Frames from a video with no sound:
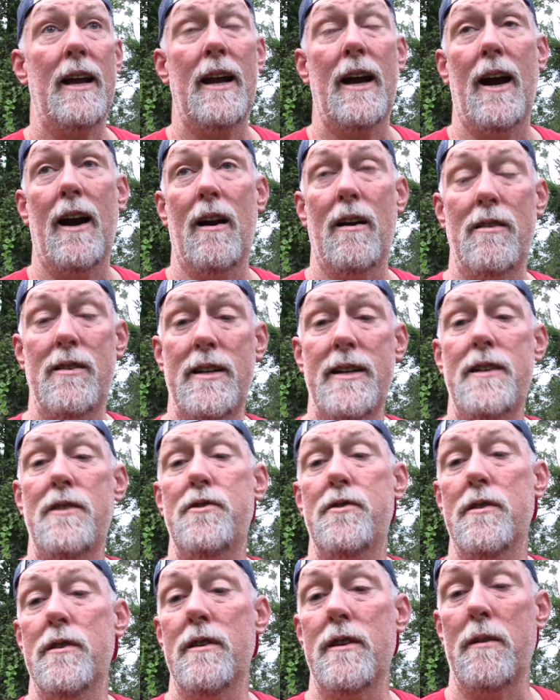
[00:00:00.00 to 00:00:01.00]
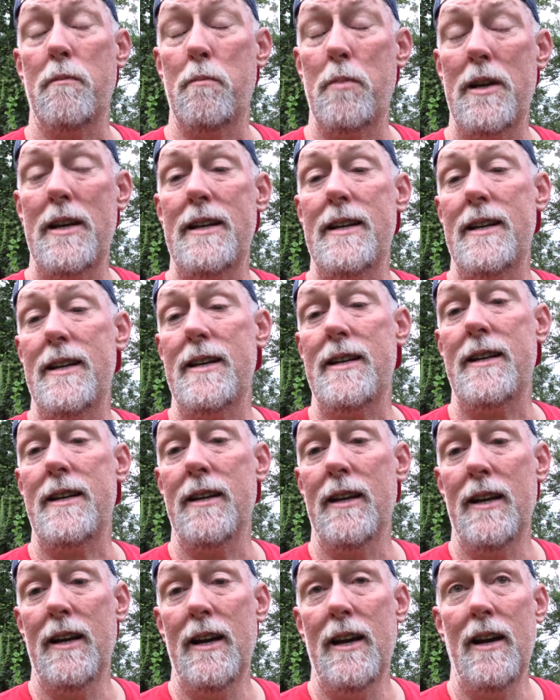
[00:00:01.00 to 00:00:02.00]
our teacher in PE,
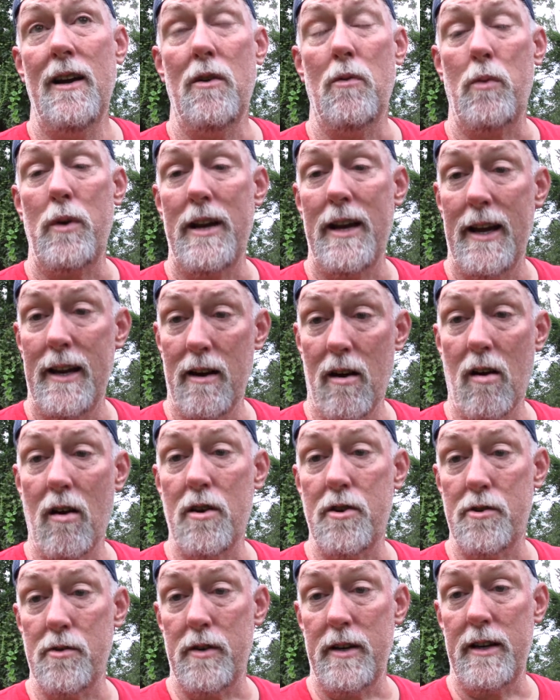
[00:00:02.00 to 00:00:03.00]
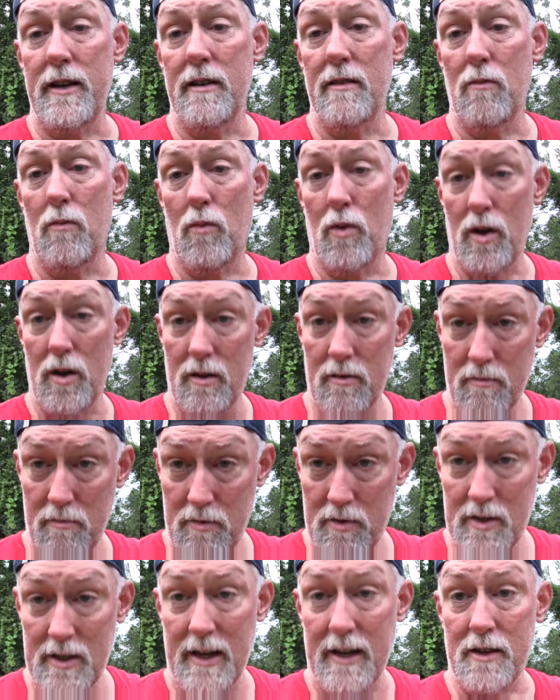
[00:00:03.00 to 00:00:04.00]
we had archery, one
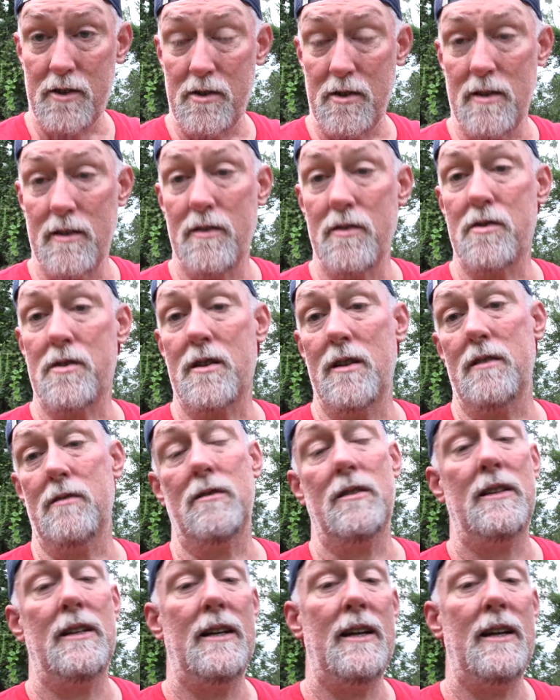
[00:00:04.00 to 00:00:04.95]
section of the school,